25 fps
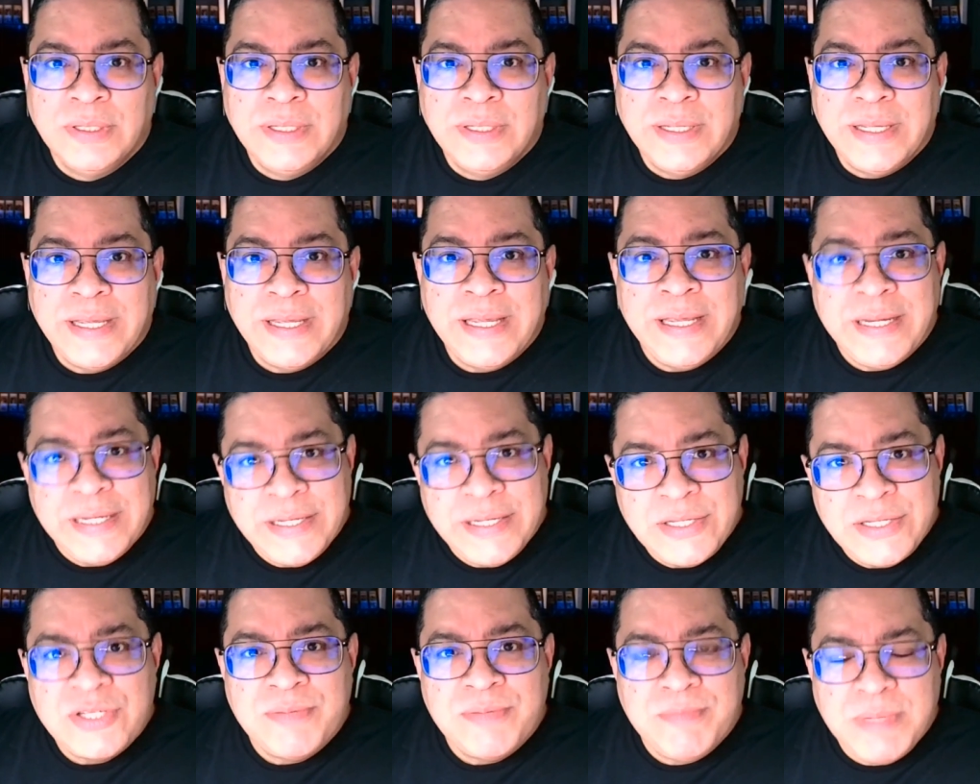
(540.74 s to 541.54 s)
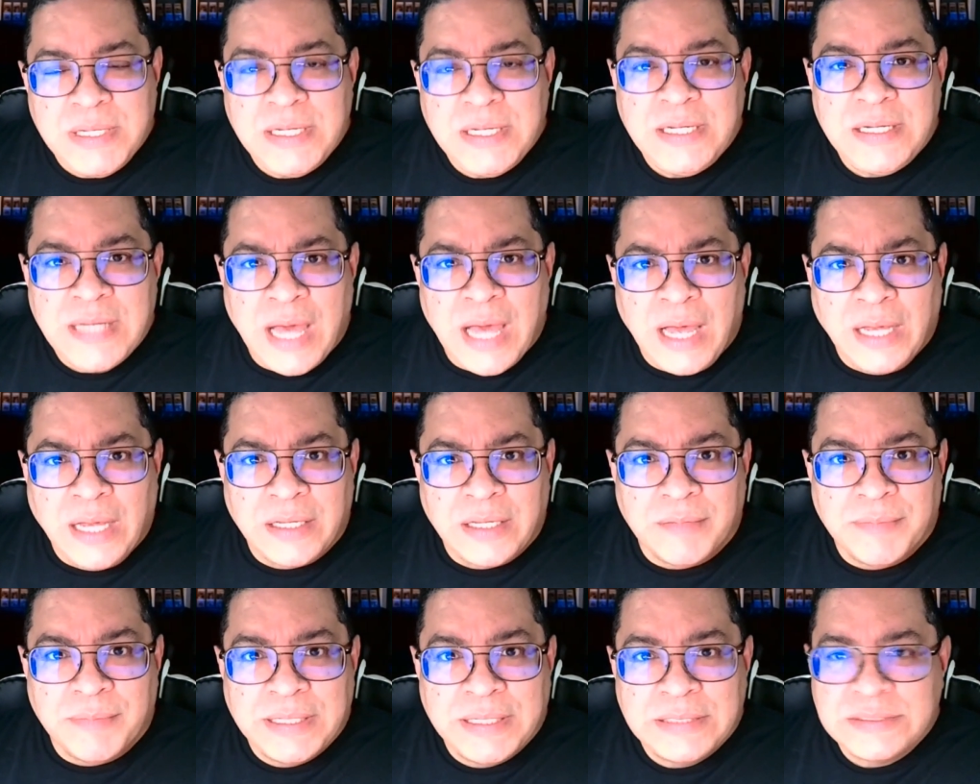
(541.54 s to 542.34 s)
it is a meaty
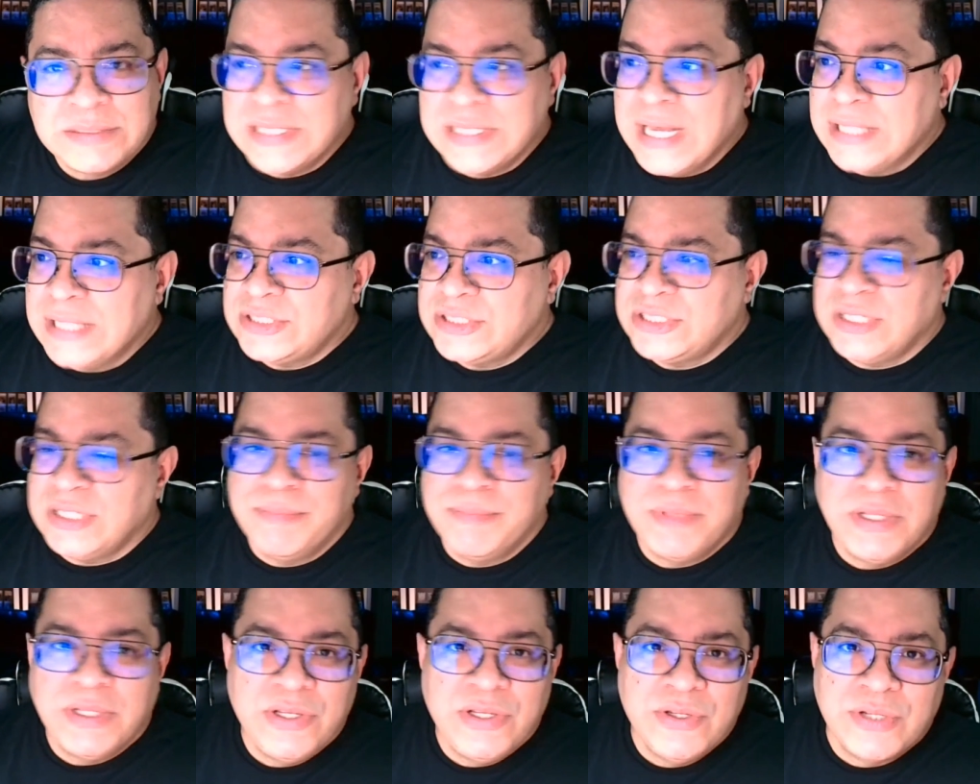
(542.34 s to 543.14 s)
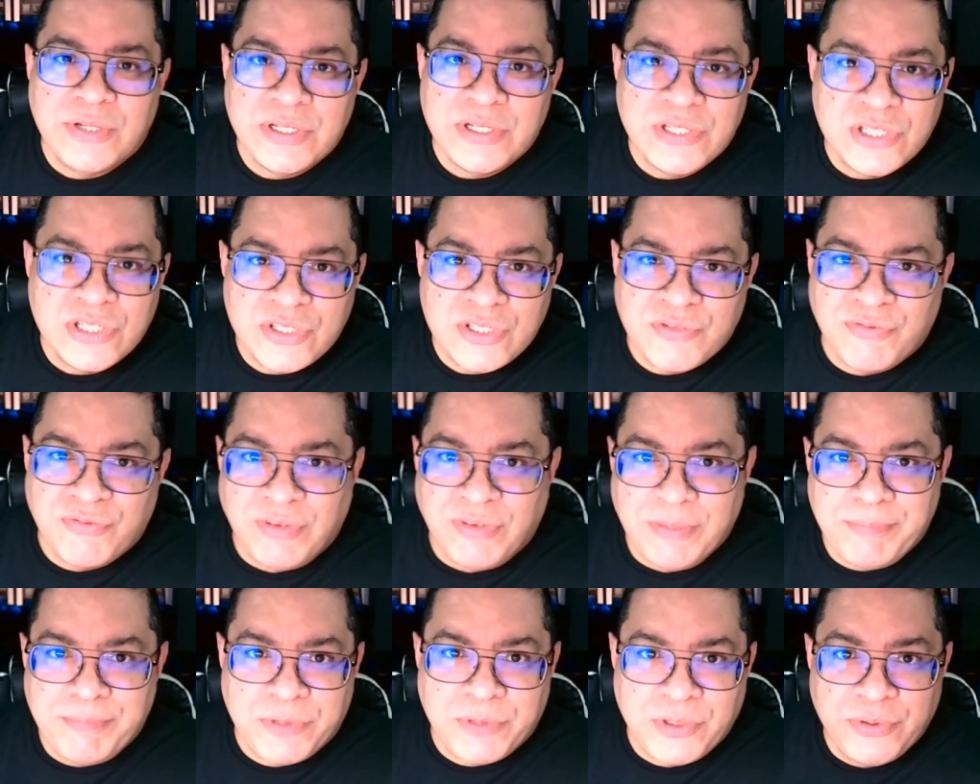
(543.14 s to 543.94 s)
document. It's not something you can just
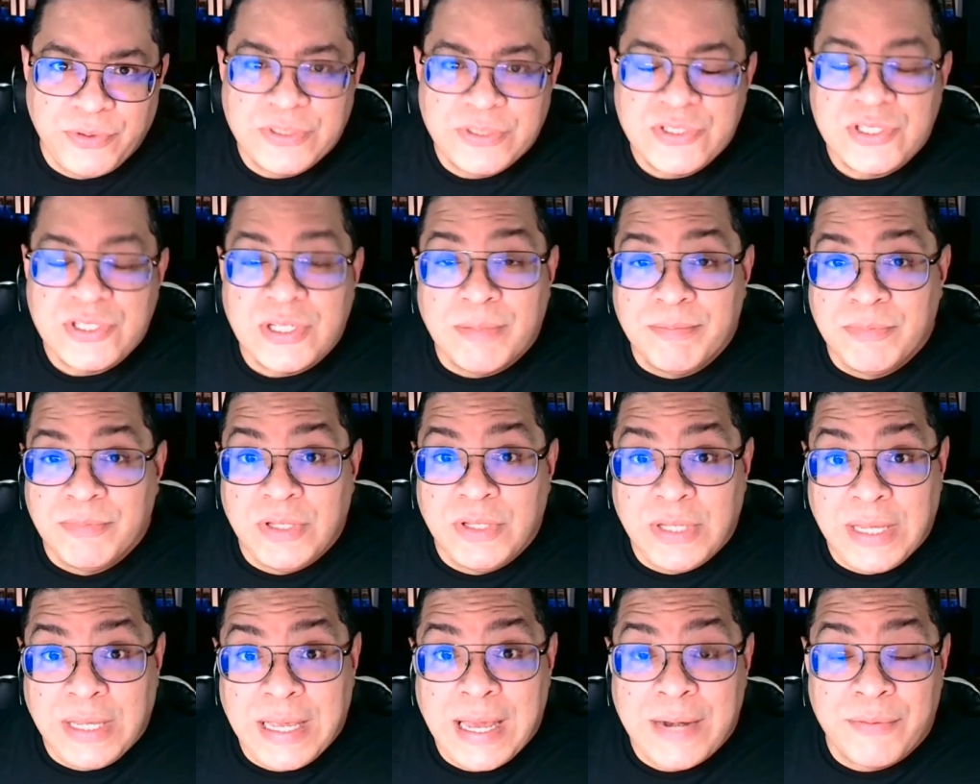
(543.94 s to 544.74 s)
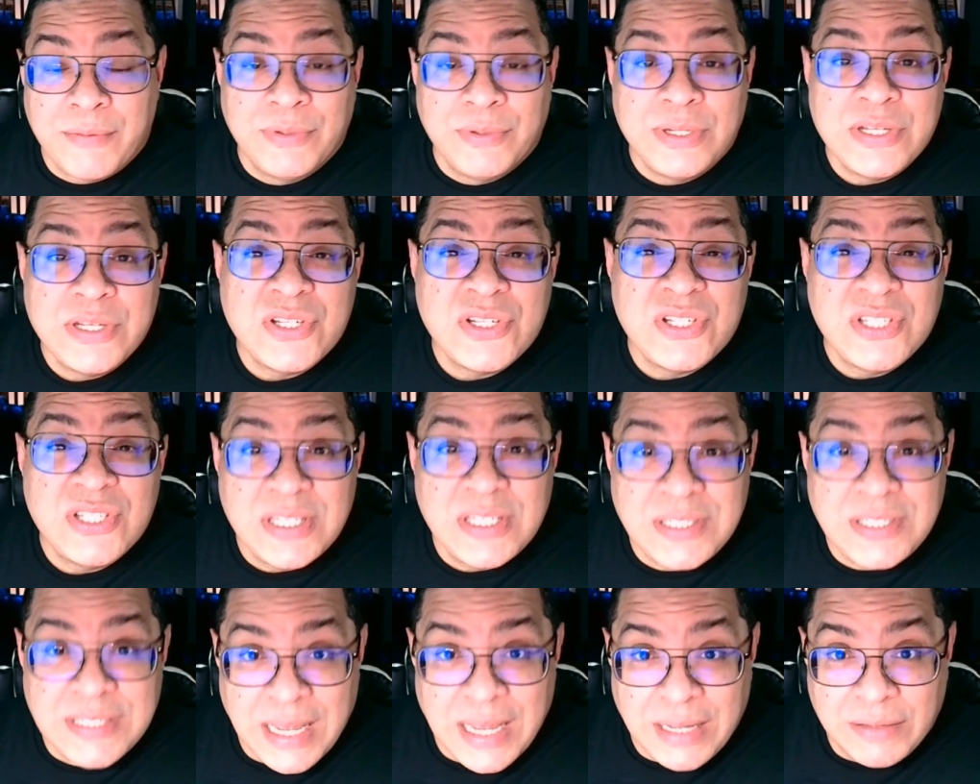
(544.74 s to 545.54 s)
flip through. It's something you got to really
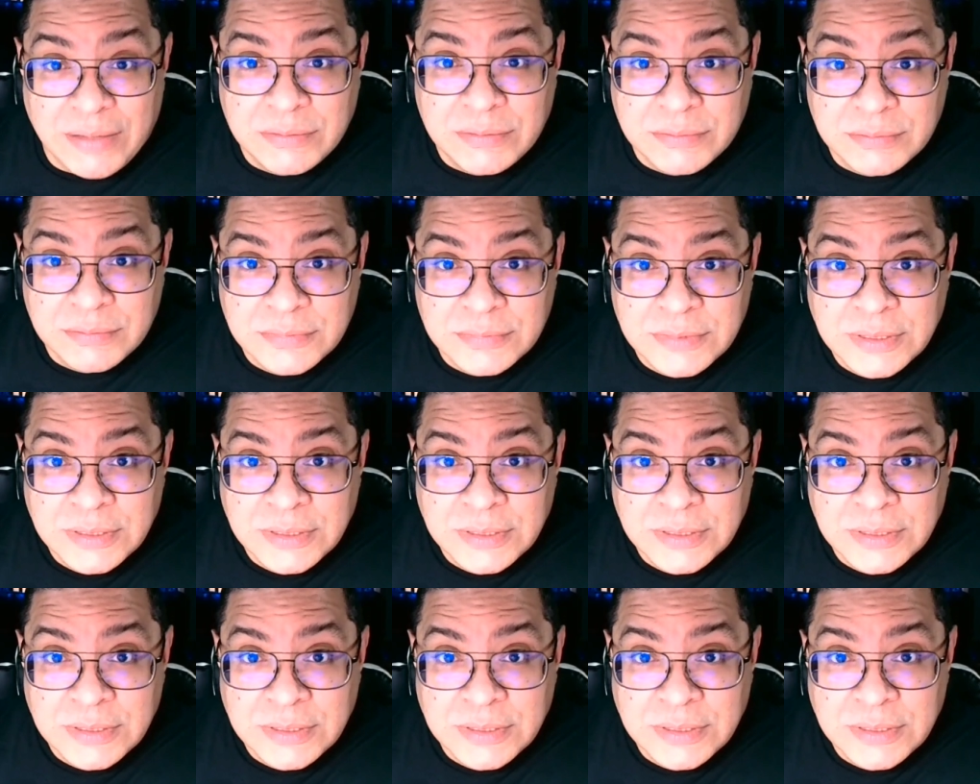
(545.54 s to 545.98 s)
sit down.